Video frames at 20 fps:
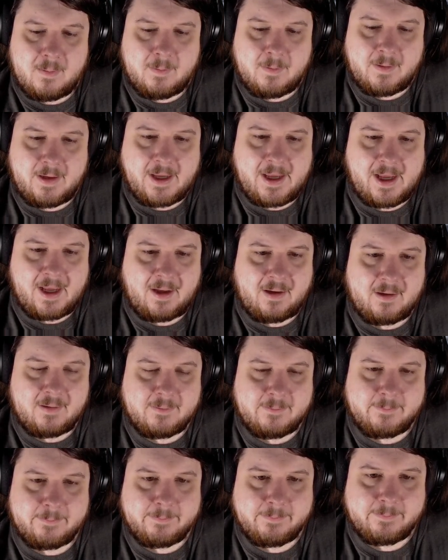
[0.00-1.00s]
but yeah.
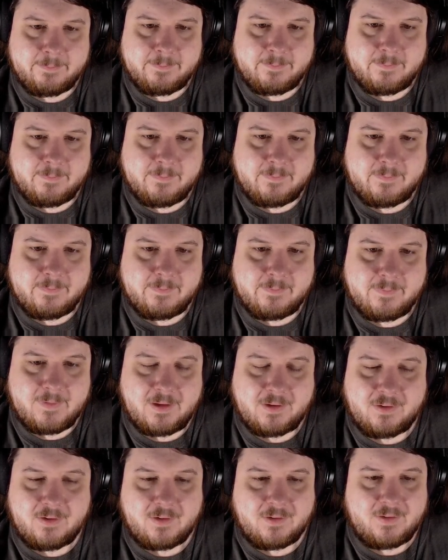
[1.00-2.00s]

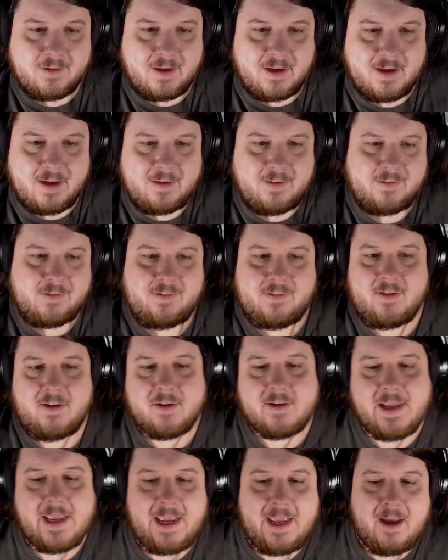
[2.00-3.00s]
This is uh this is their
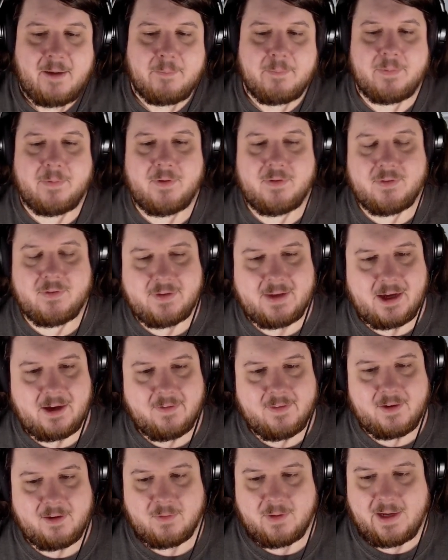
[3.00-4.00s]
camp. This is how
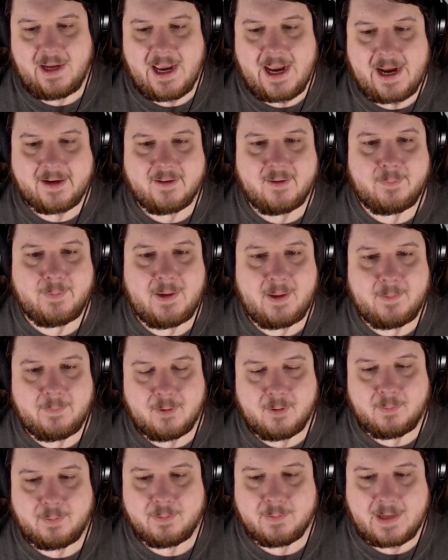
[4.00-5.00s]
they react to
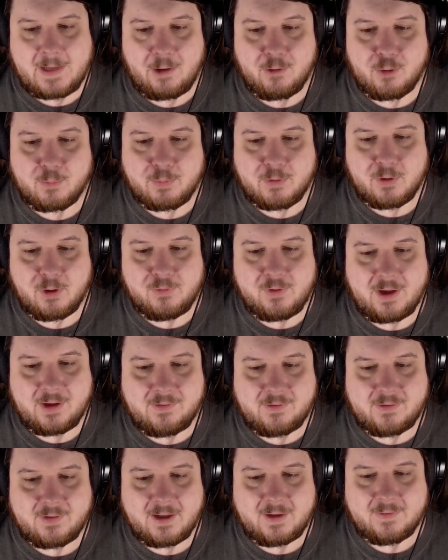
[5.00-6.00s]
people counter
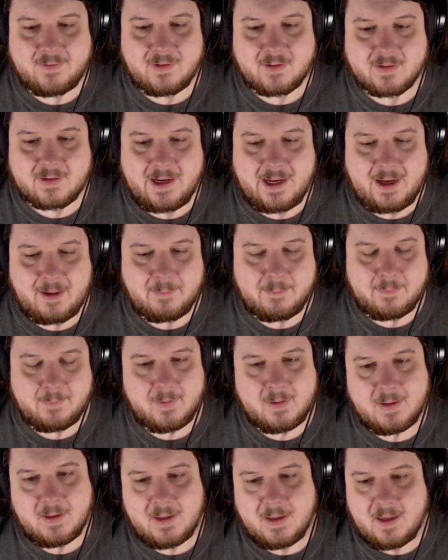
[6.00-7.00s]
protesting at their camp.
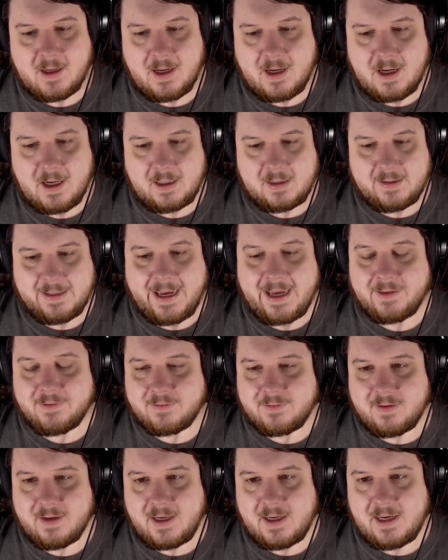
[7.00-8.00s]
Uh,
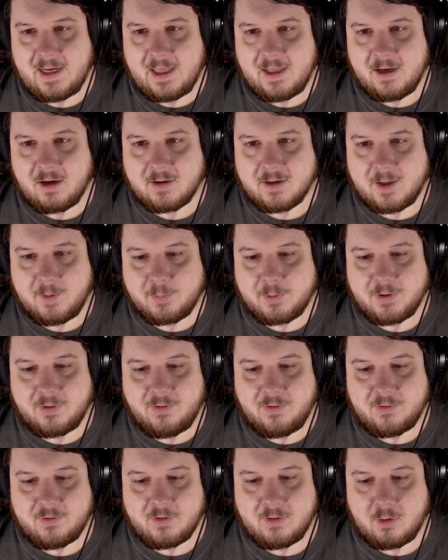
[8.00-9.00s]
last night, Anarchy
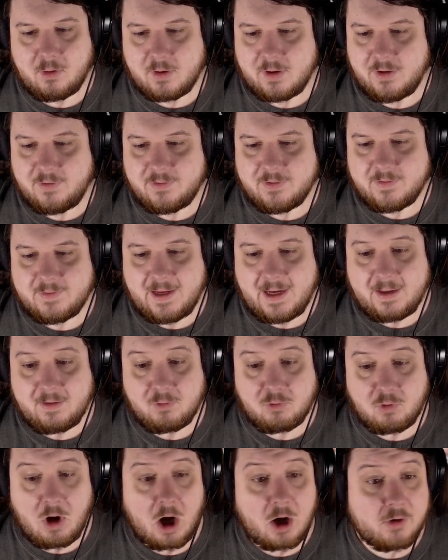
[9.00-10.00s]
Princess and Lori said they
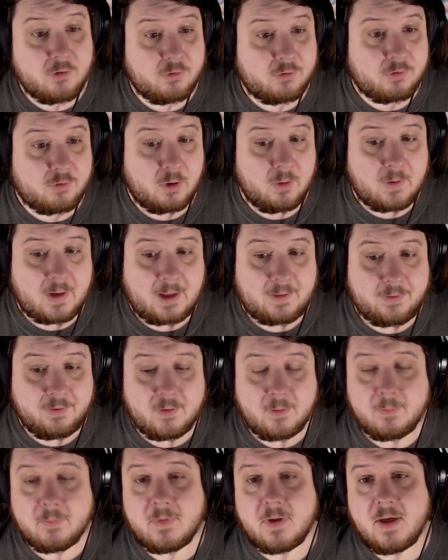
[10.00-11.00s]
had rocks thrown at
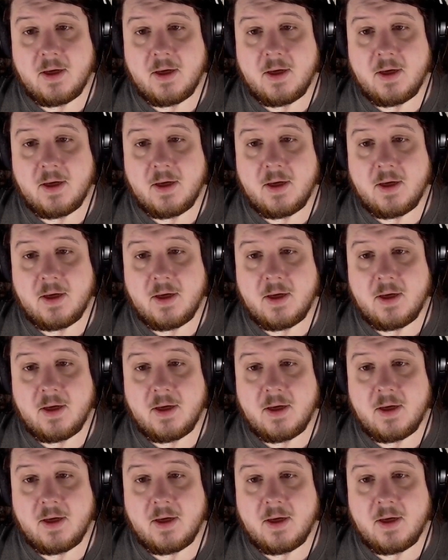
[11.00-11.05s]
them.